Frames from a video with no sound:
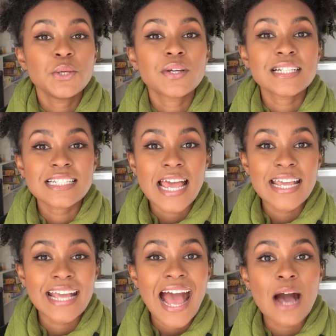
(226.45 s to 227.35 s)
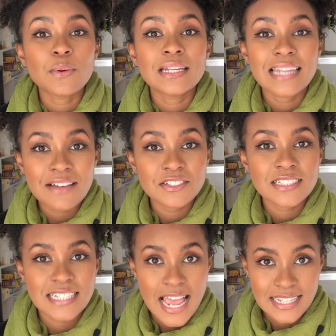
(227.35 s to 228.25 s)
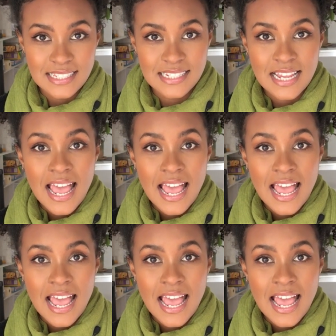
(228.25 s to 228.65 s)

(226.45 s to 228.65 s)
can take our level test